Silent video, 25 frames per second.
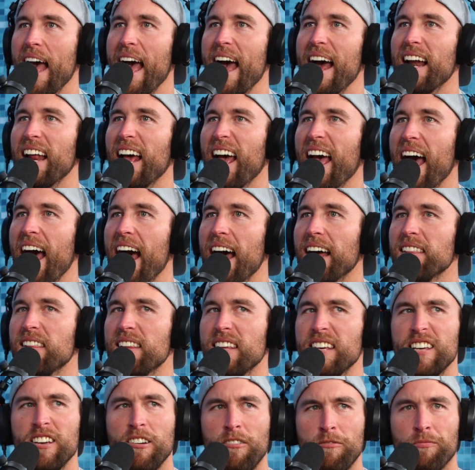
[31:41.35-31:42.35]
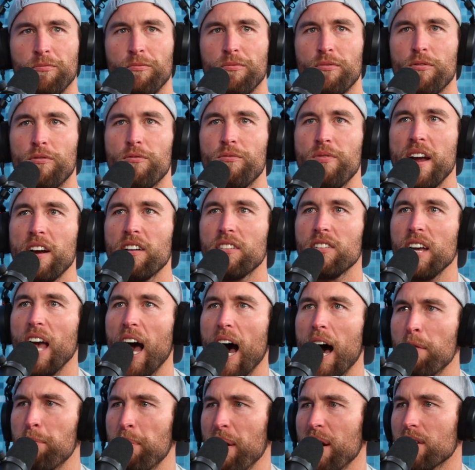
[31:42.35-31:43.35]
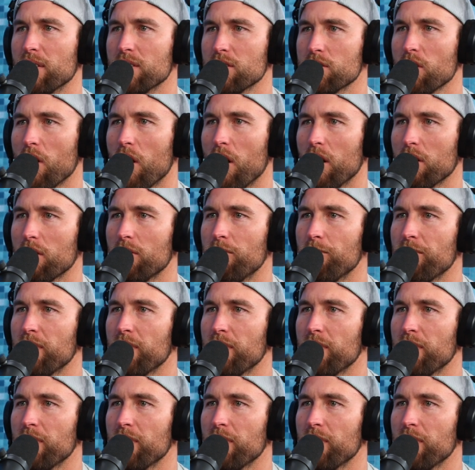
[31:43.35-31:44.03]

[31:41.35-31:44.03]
and I had the Fairly Odd Parents song.